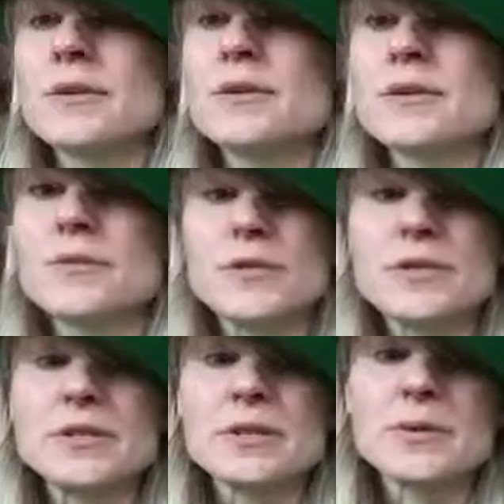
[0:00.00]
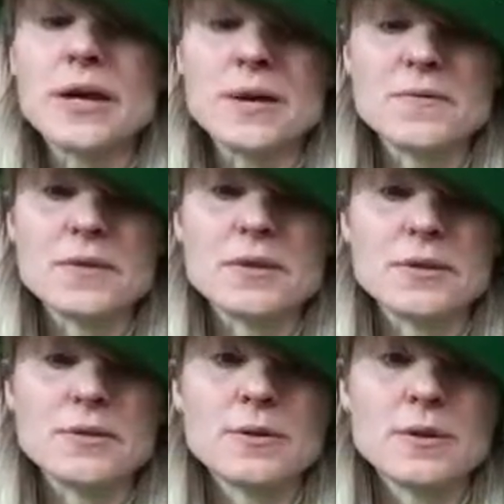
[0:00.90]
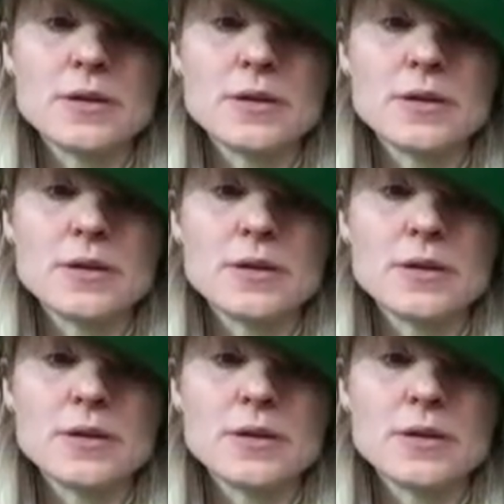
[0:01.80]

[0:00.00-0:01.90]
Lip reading: So the first thing we have to do